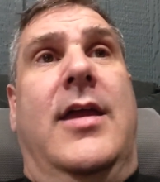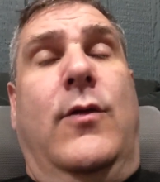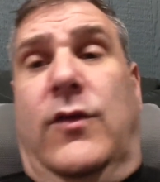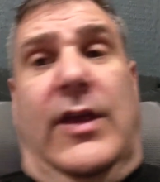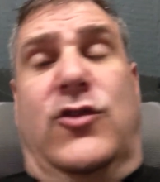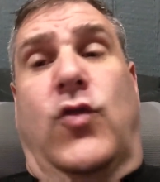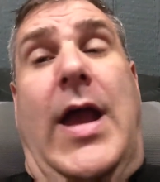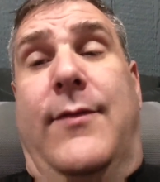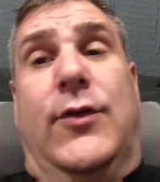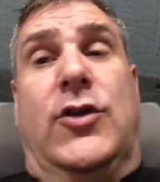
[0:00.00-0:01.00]
It was like
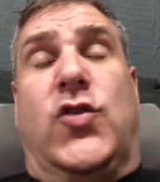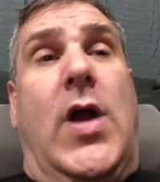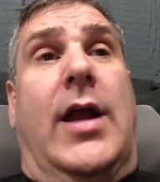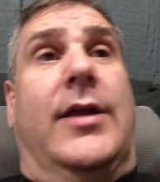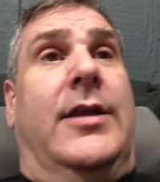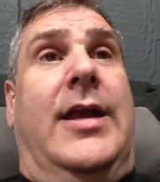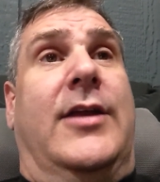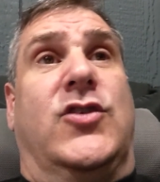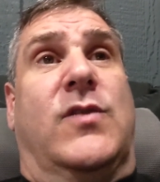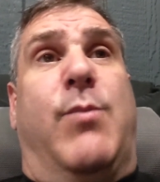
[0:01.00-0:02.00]
driving a truck, and then I
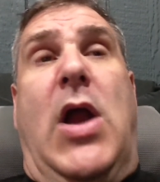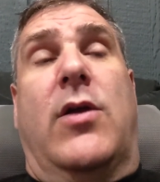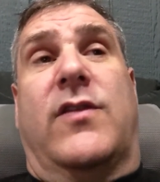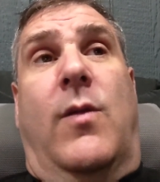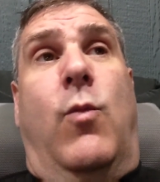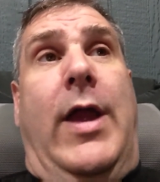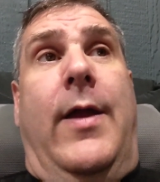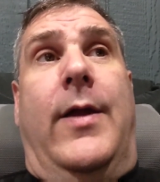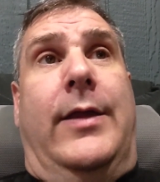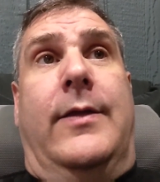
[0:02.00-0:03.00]
could just park
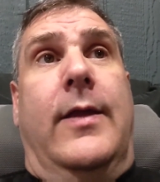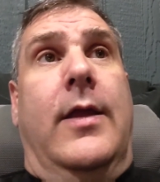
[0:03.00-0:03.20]
somewhere, and